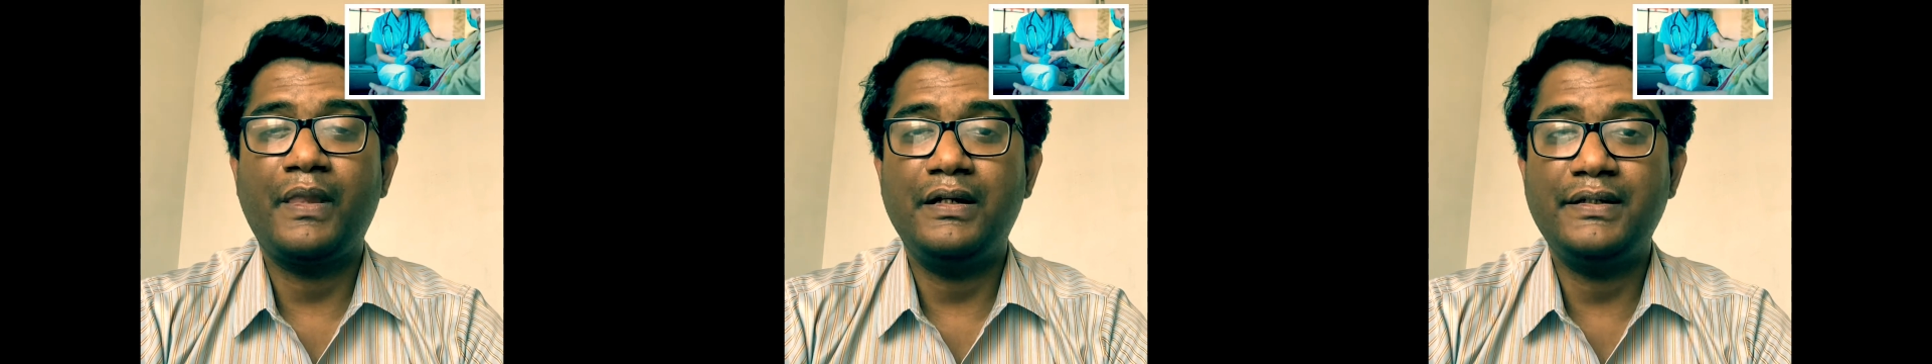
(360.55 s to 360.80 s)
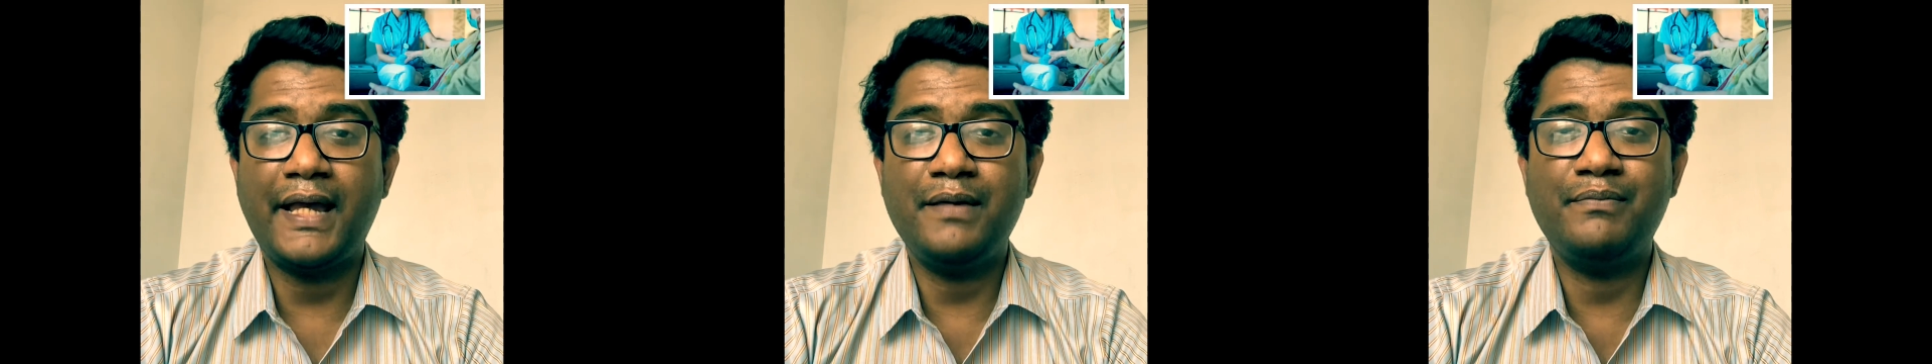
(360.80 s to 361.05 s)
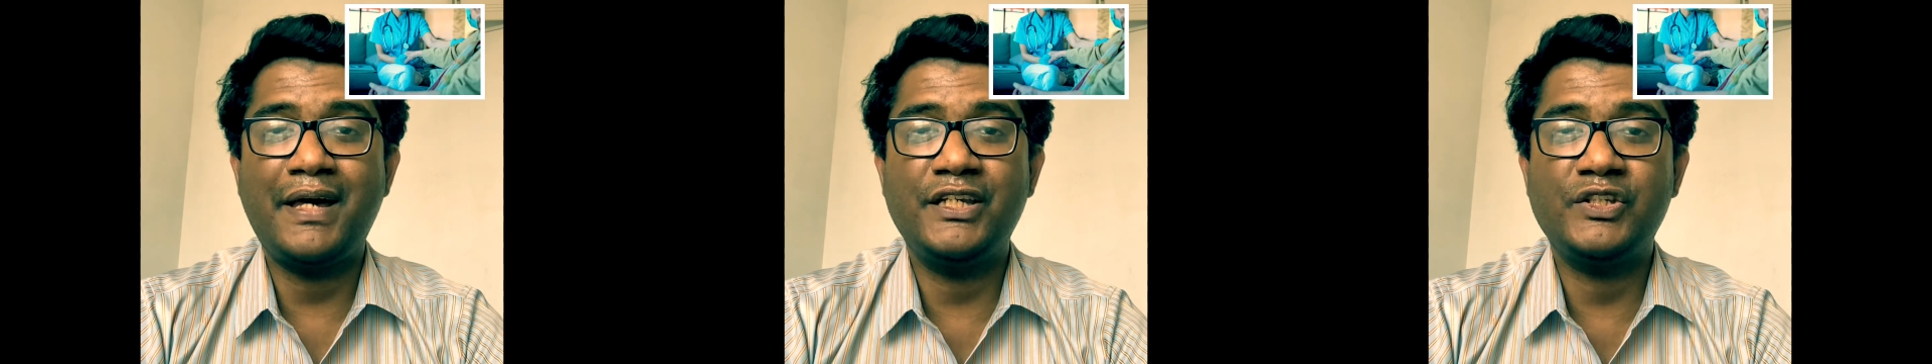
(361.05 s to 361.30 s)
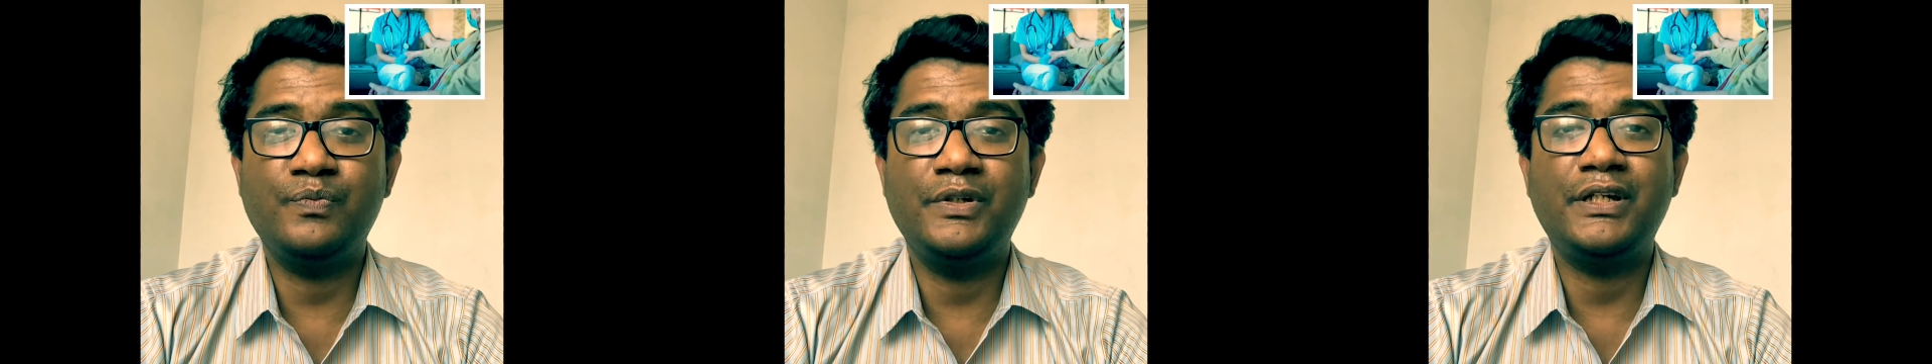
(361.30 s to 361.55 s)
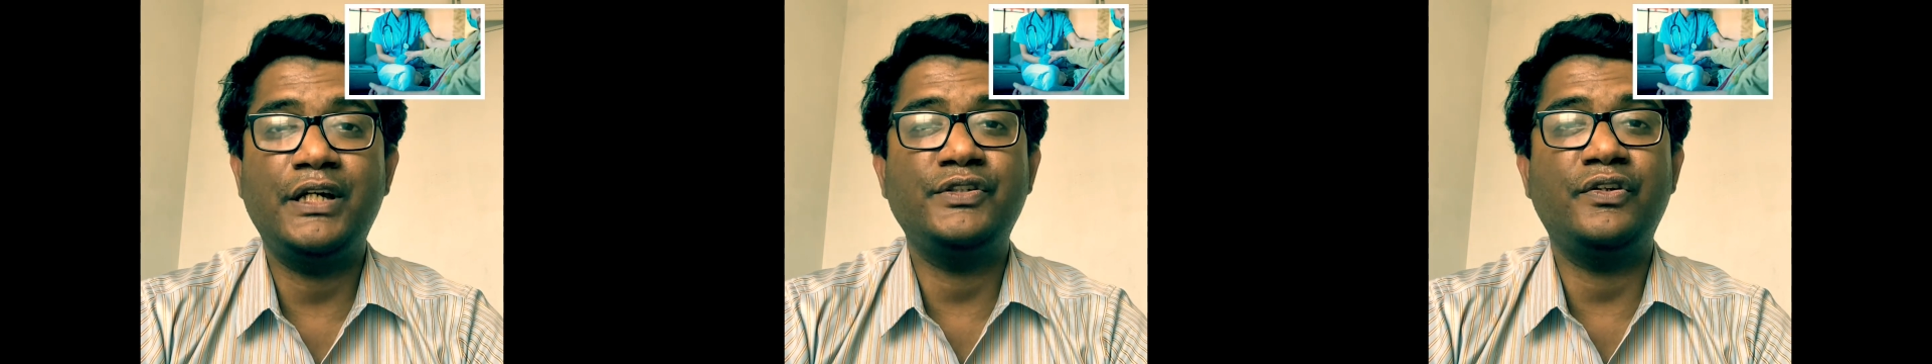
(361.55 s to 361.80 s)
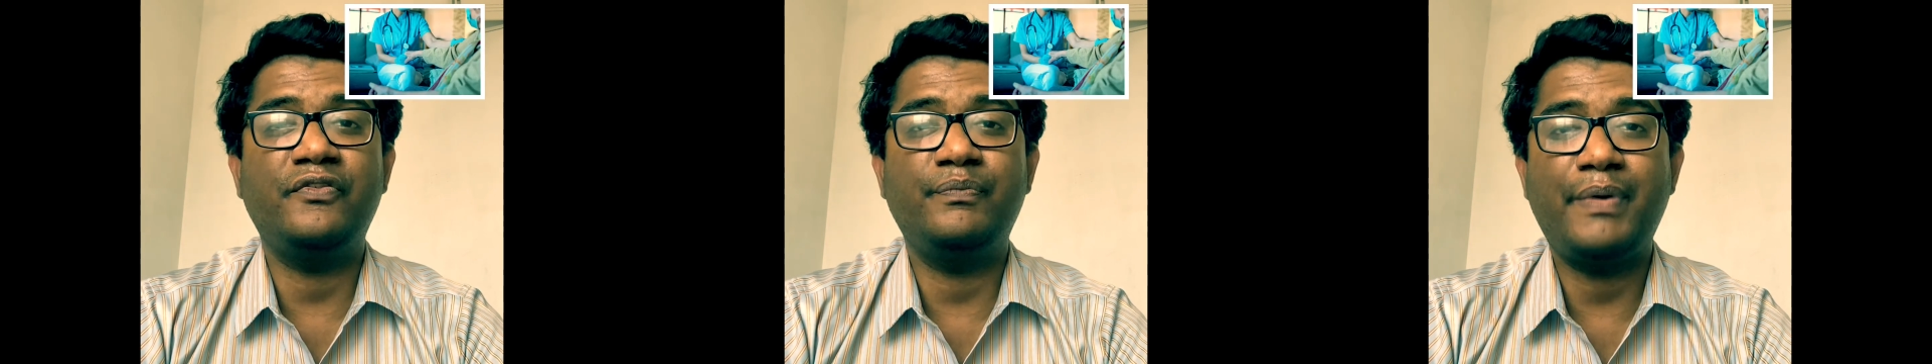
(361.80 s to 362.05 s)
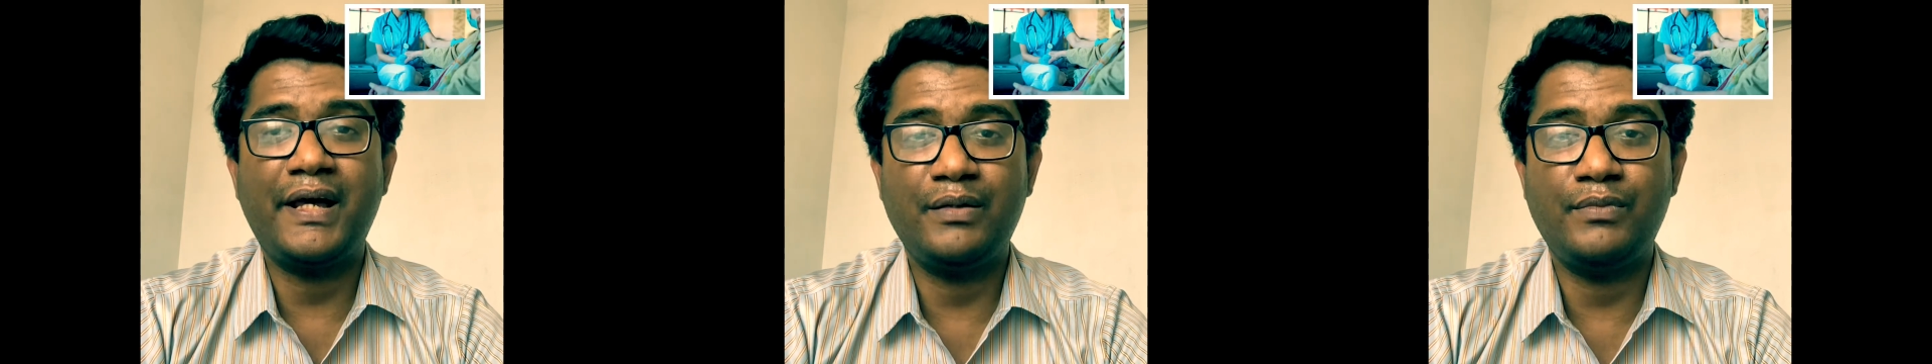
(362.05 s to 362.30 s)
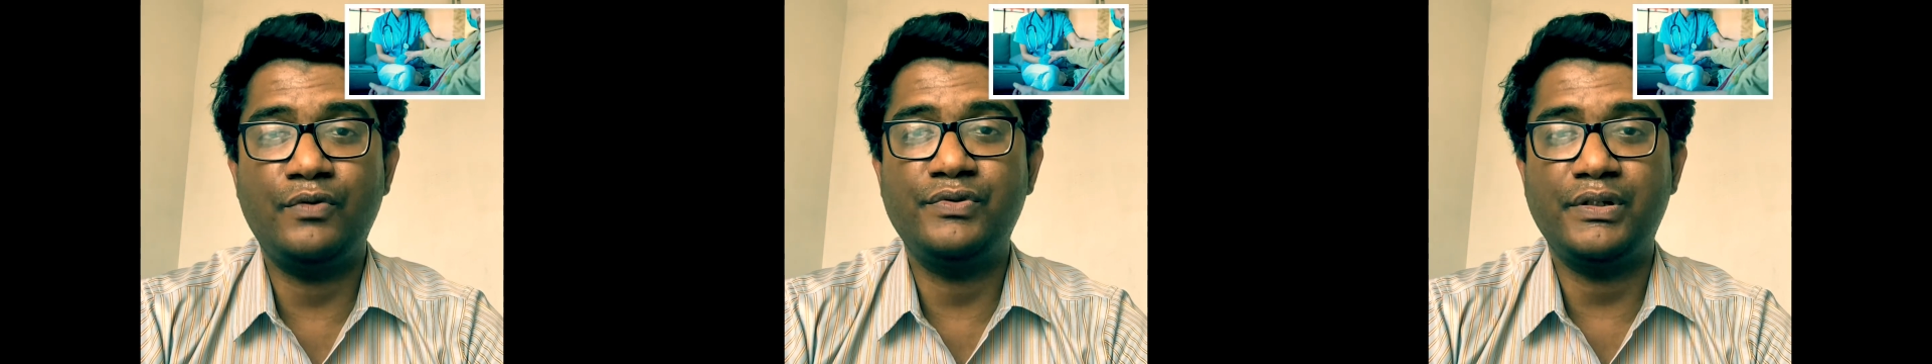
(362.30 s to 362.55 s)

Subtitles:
Time management is of paramount